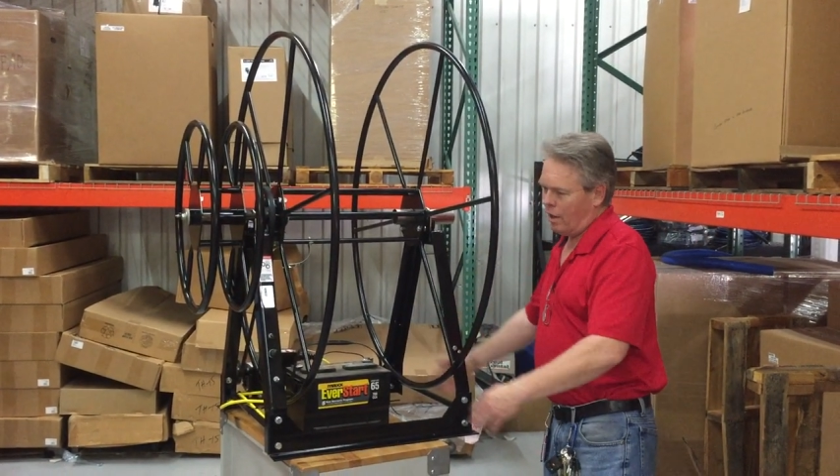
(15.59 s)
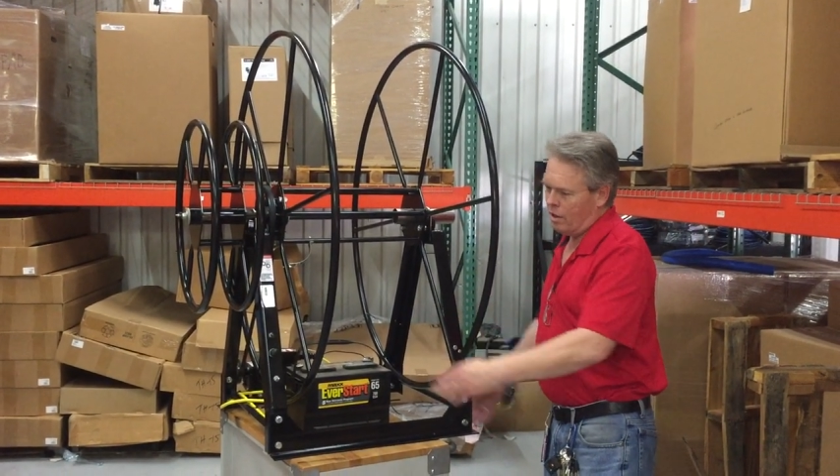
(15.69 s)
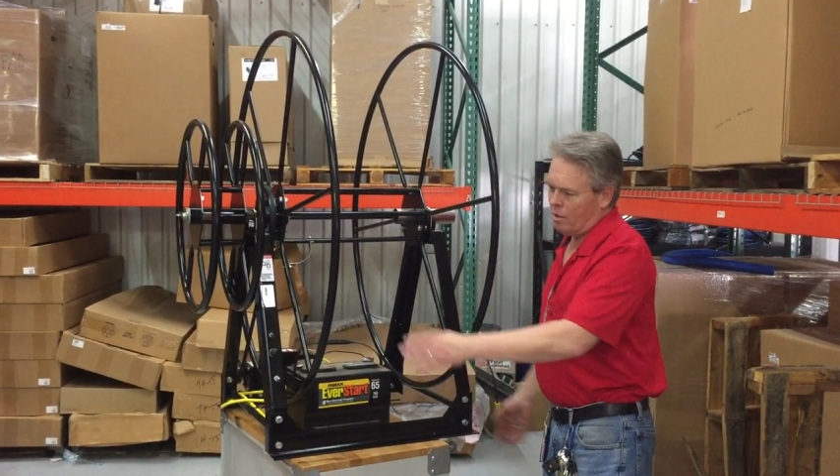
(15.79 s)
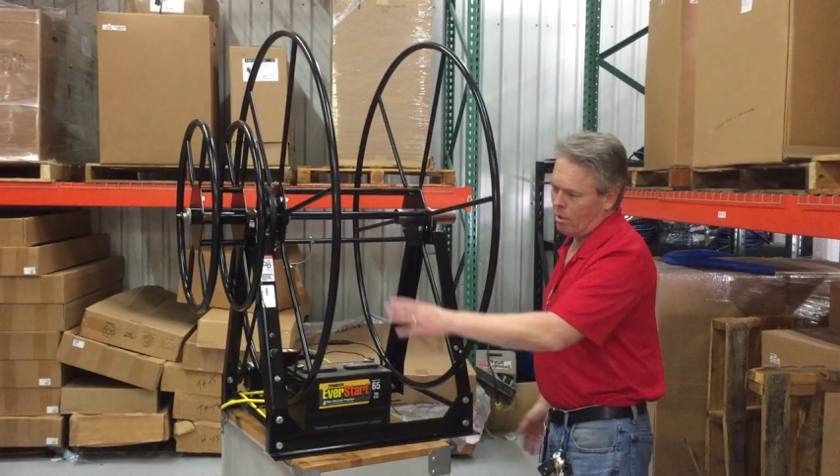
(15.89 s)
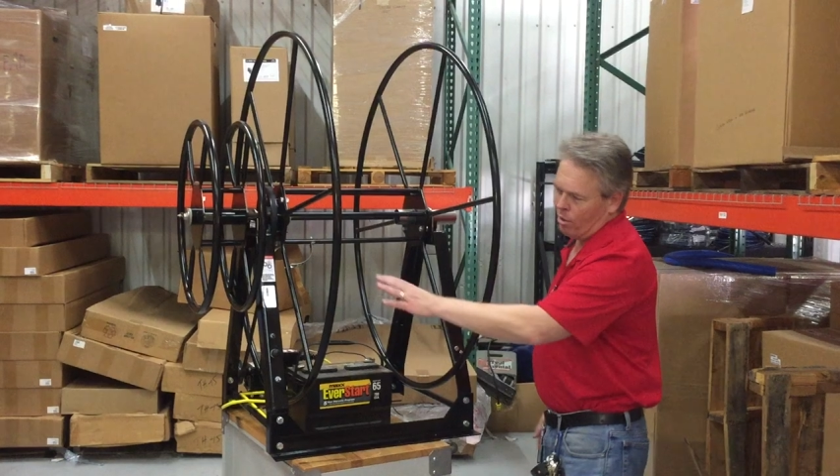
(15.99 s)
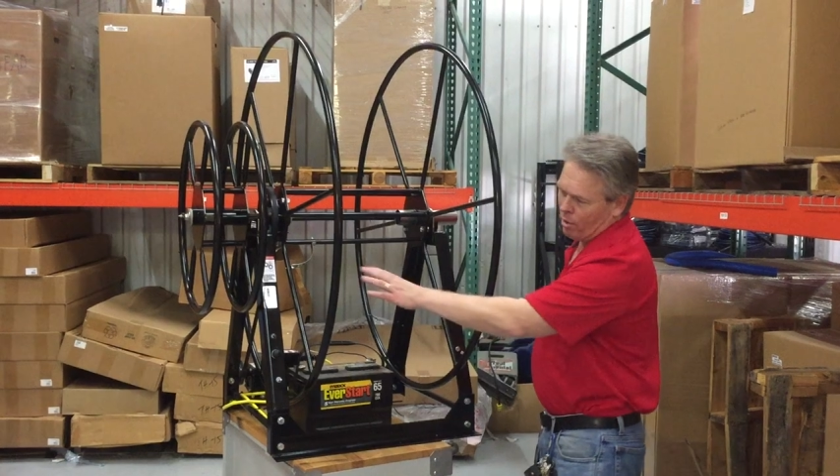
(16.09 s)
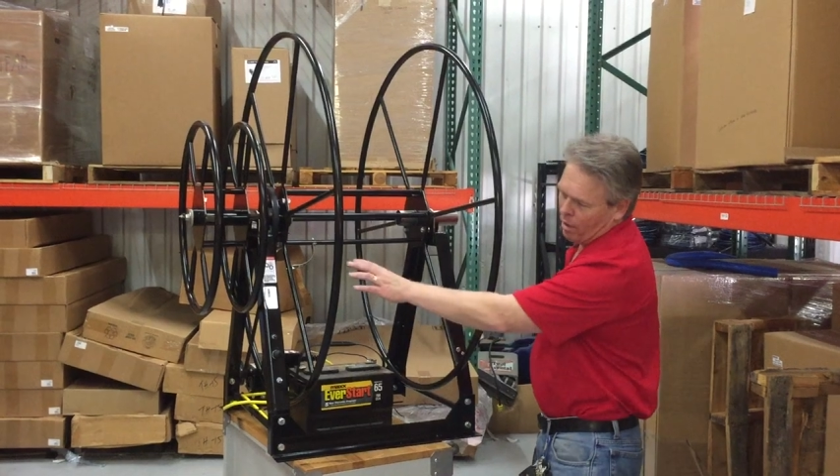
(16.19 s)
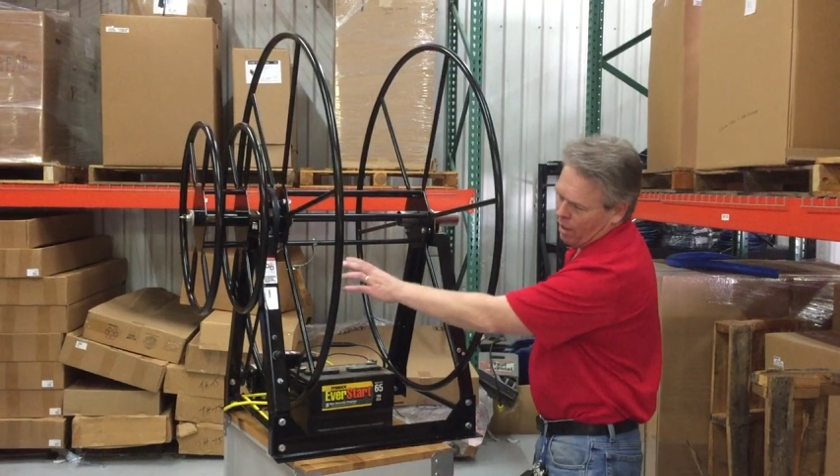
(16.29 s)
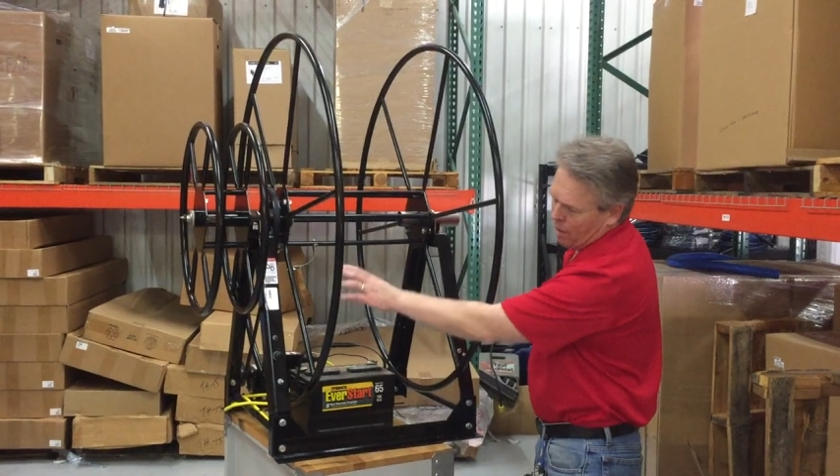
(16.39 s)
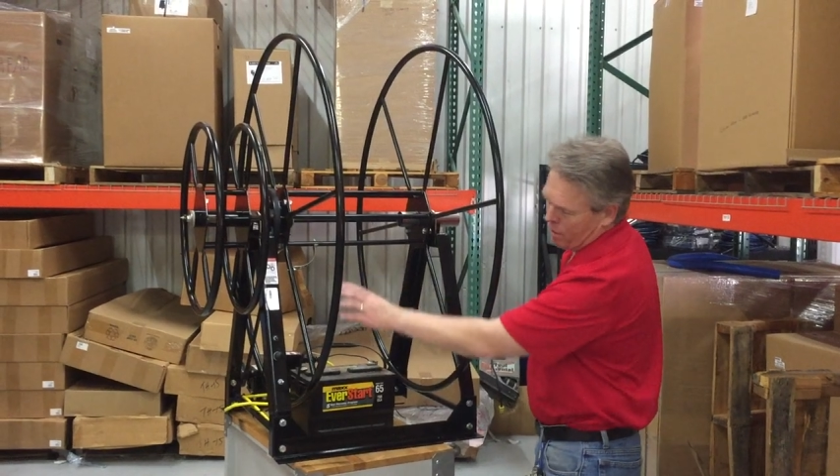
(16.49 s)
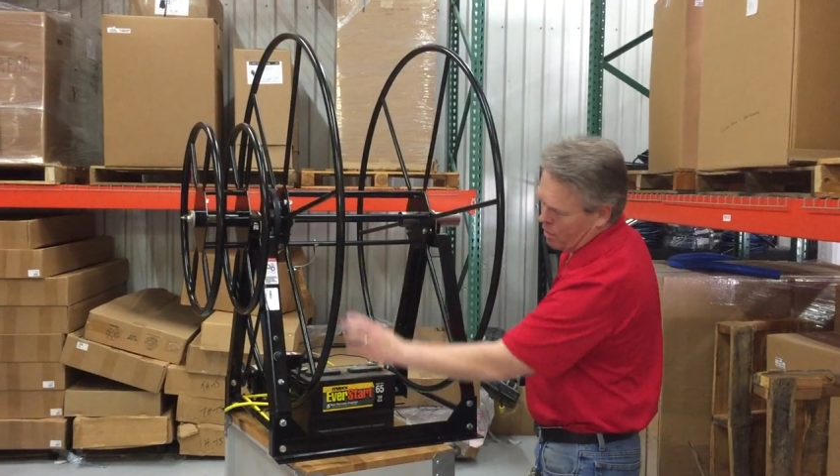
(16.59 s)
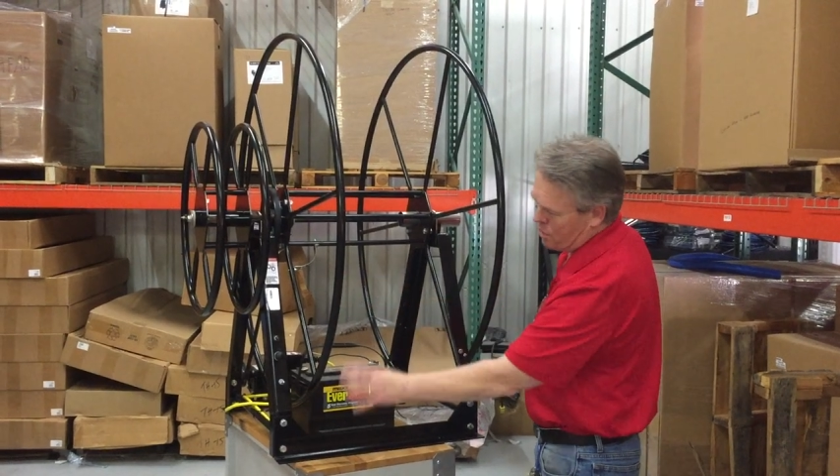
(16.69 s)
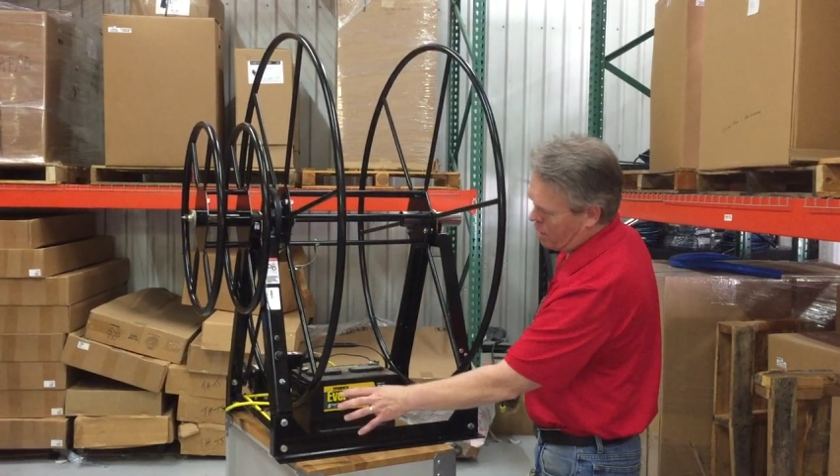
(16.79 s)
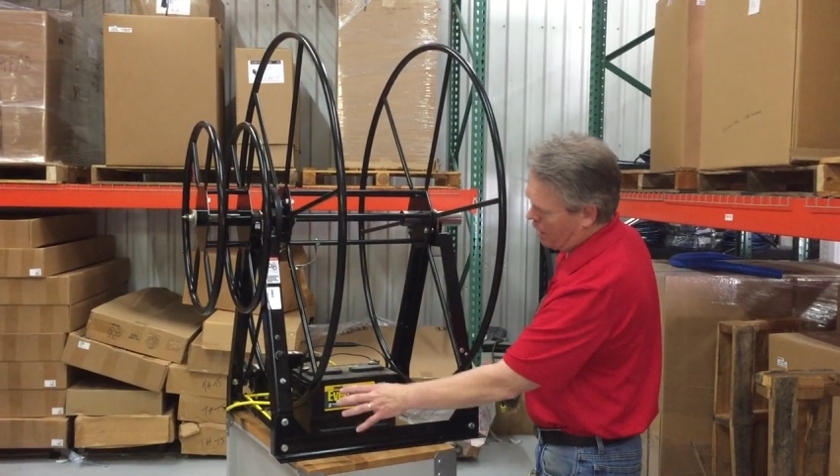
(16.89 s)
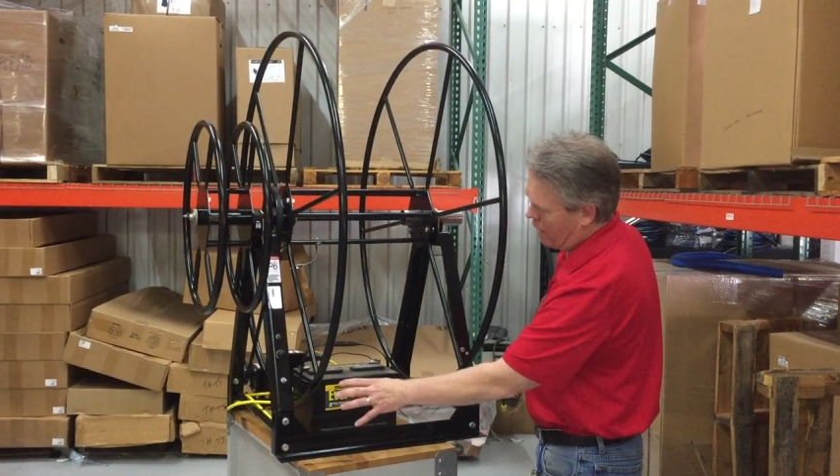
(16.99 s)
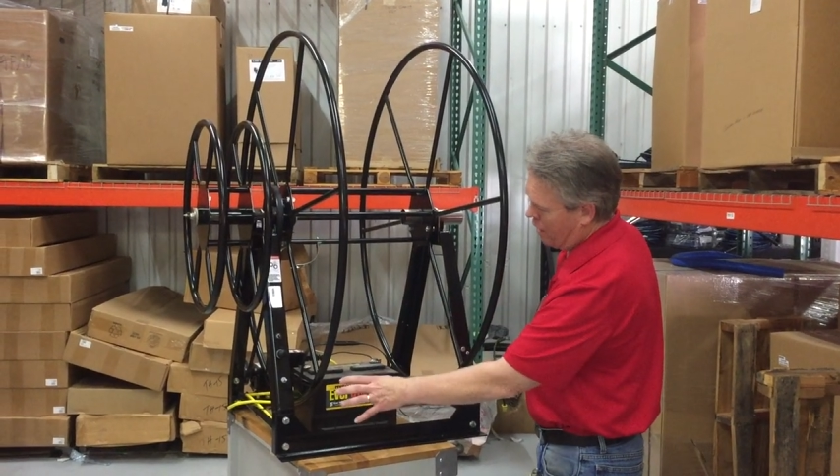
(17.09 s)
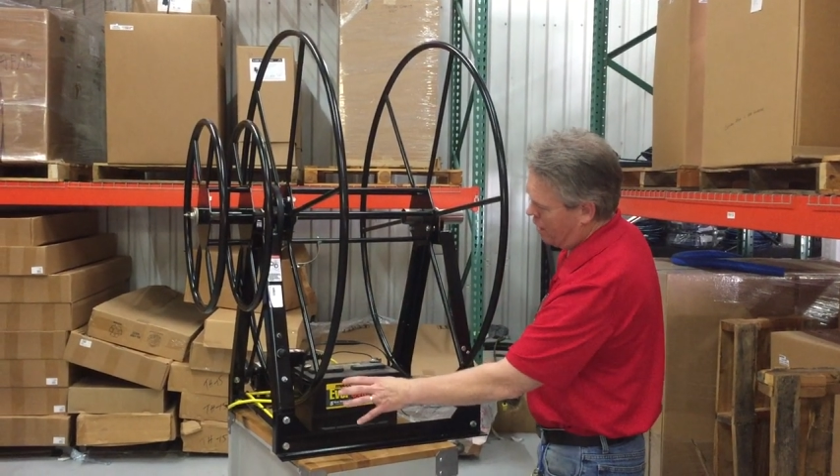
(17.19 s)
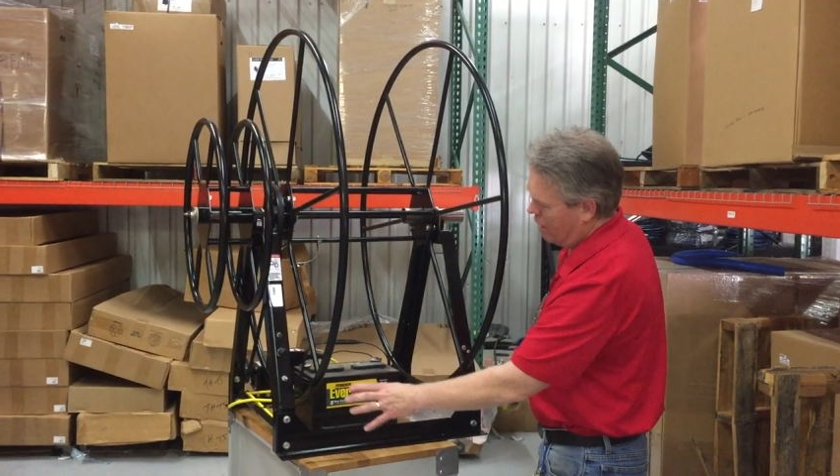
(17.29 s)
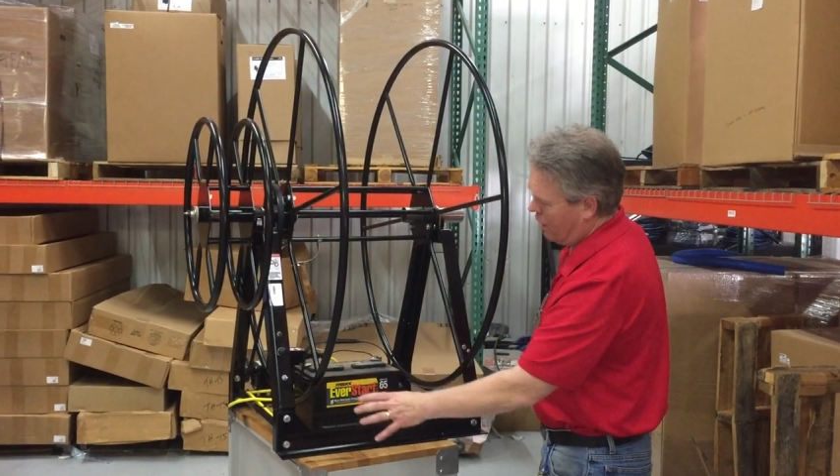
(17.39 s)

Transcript: and the motor on this side.